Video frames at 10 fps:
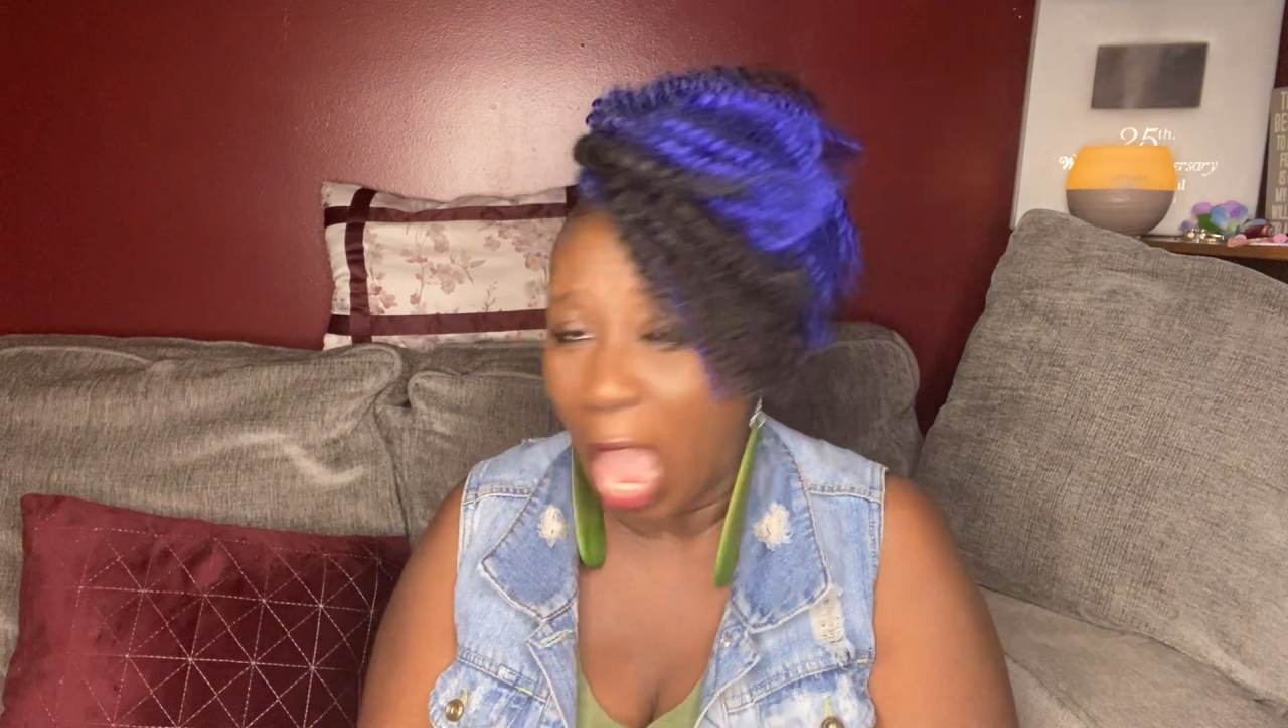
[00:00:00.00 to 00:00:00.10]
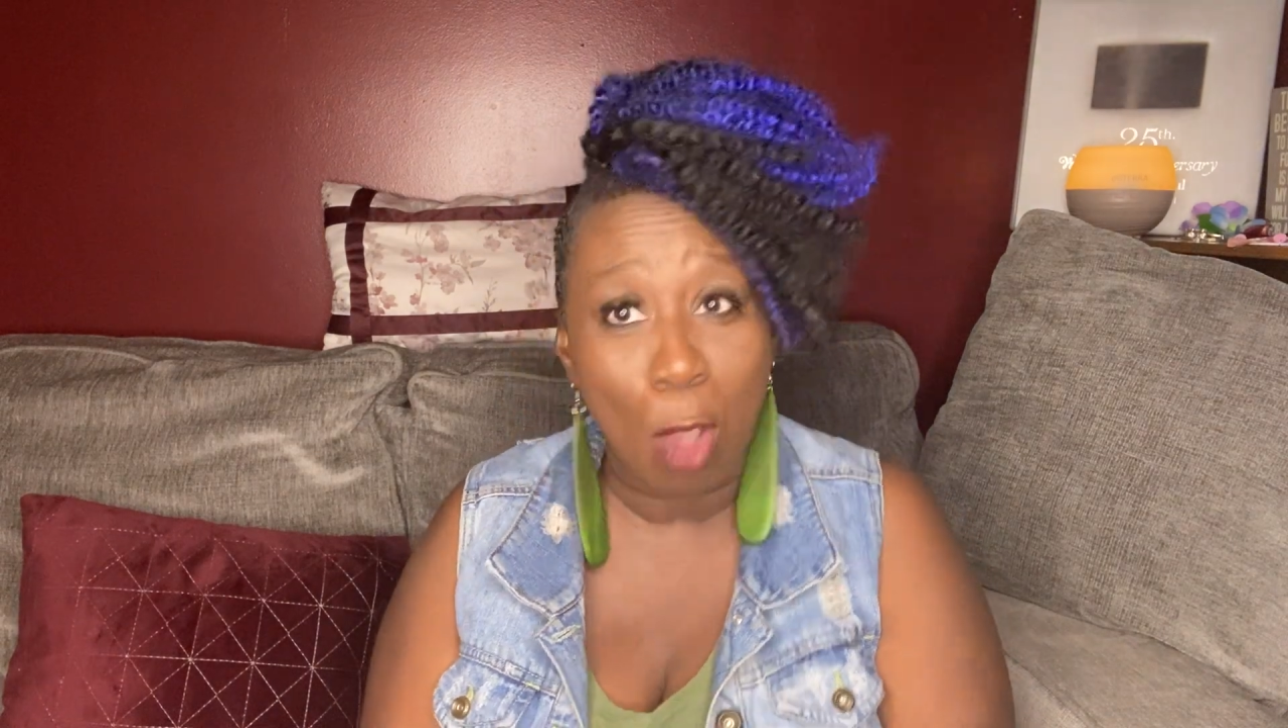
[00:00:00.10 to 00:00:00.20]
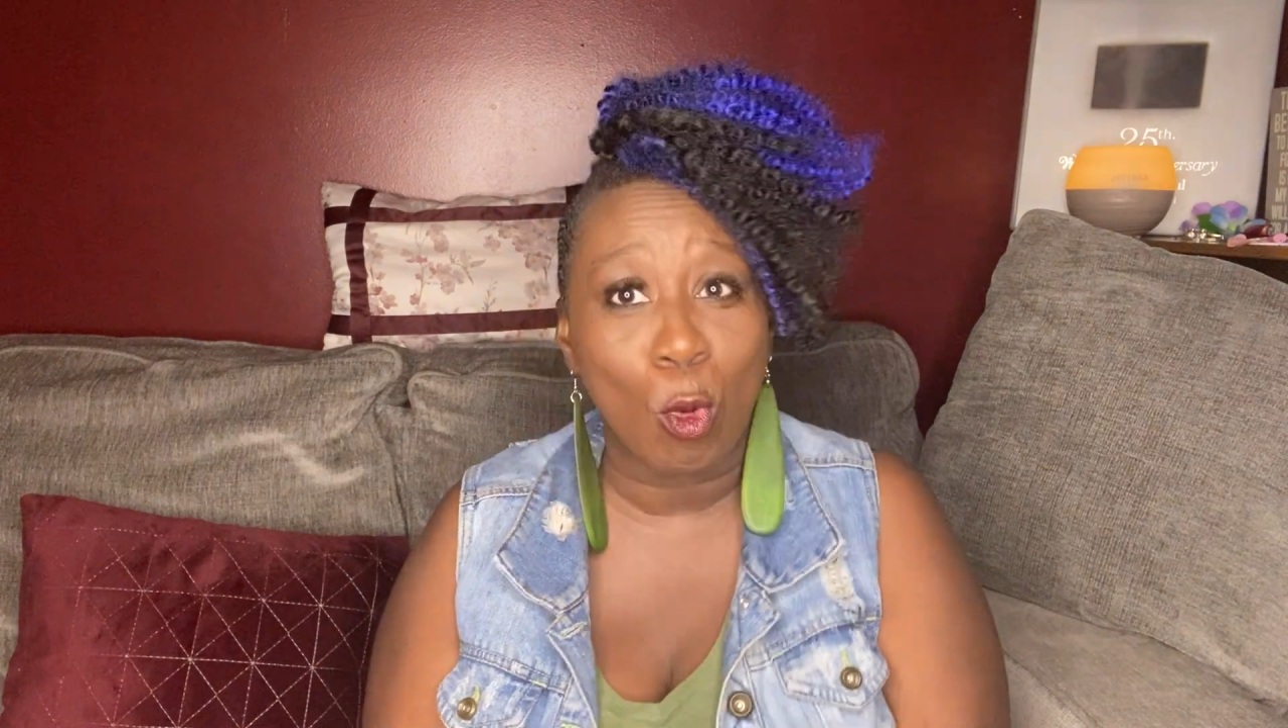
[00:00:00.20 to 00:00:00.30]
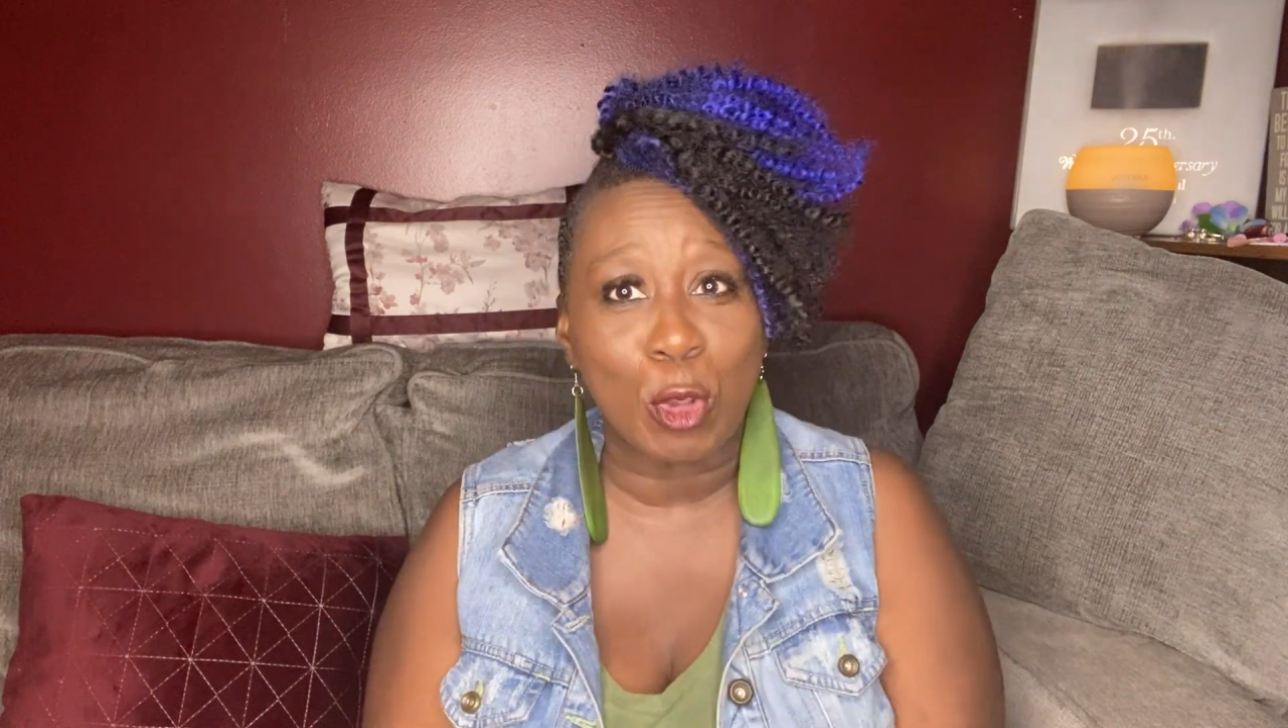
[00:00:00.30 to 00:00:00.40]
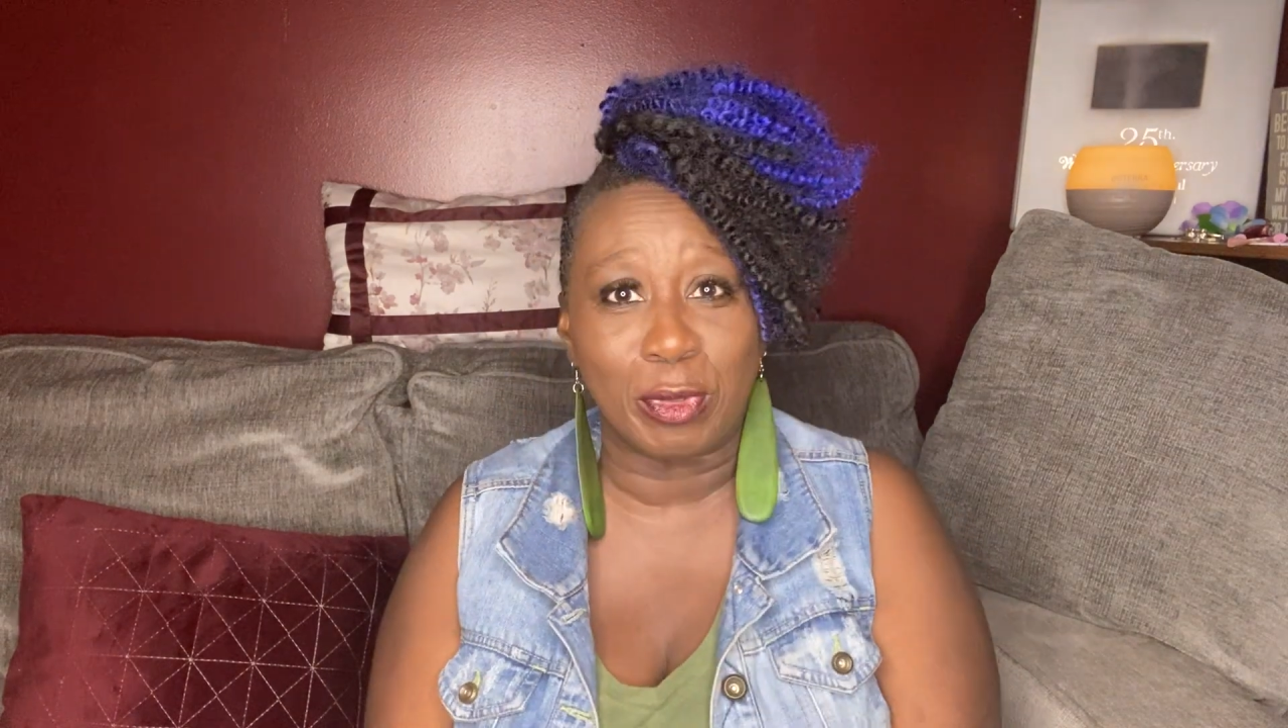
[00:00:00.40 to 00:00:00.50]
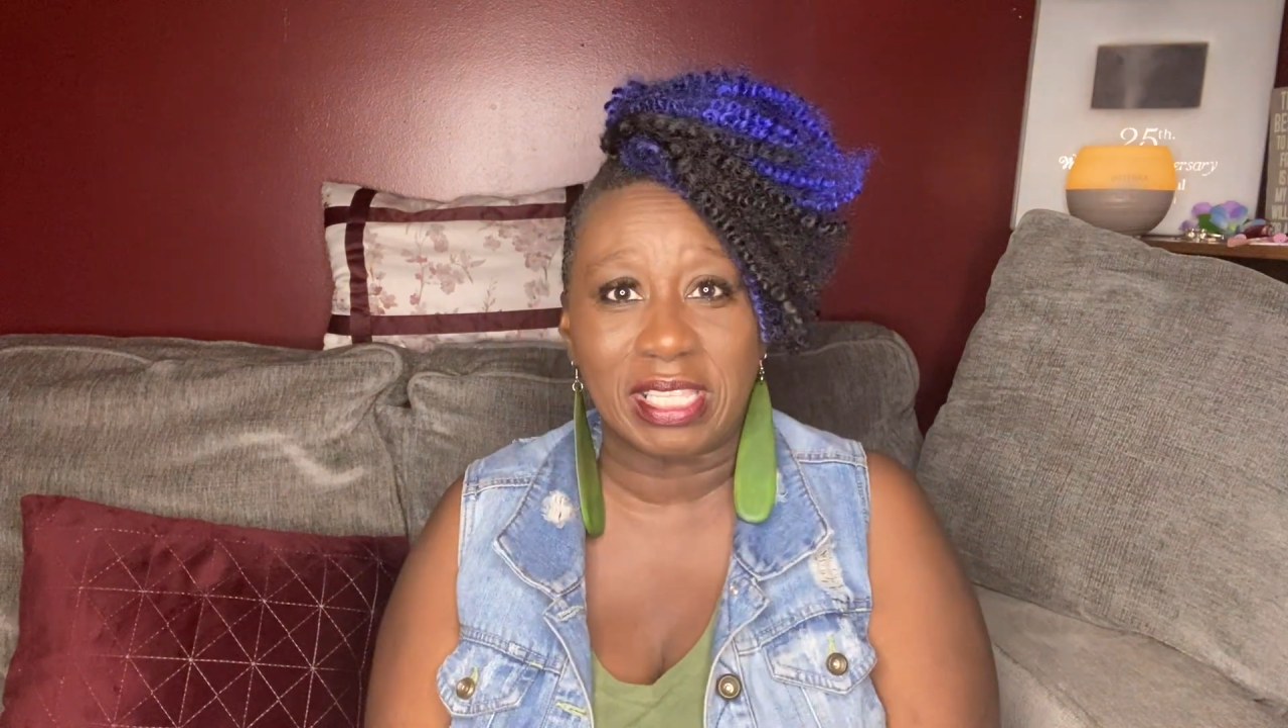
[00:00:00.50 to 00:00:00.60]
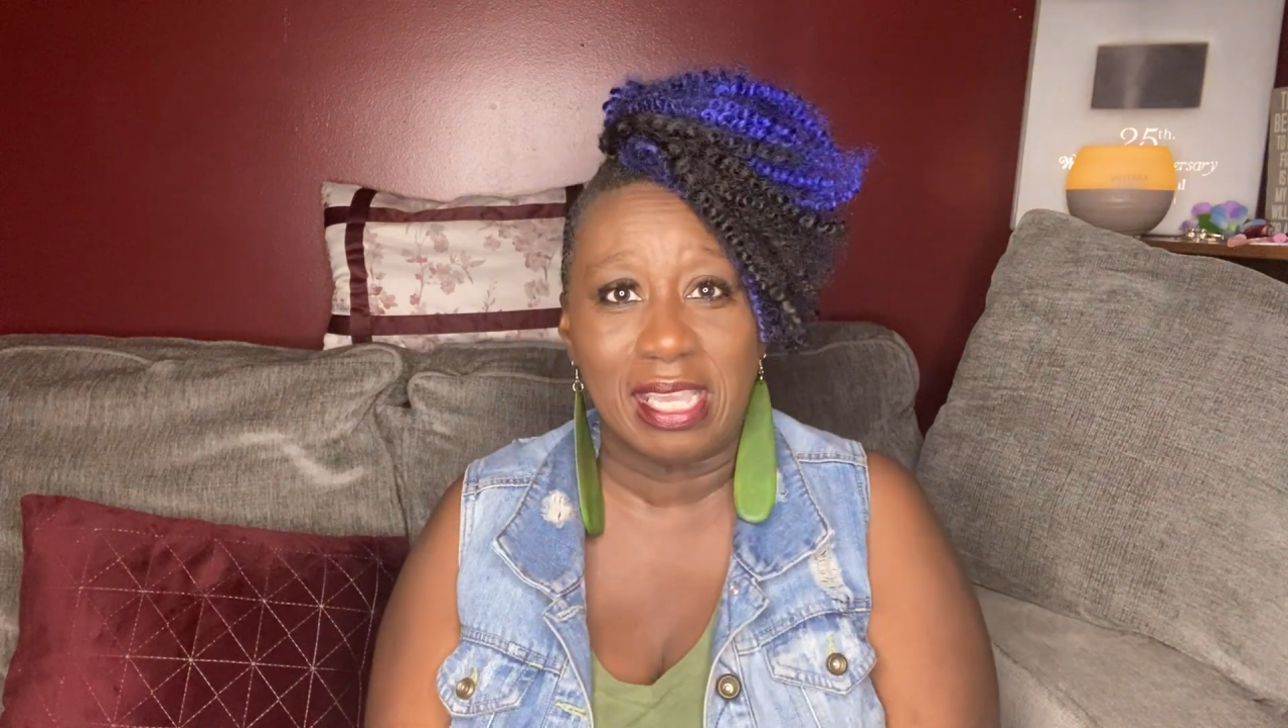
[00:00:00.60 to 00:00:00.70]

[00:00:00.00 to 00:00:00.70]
I work with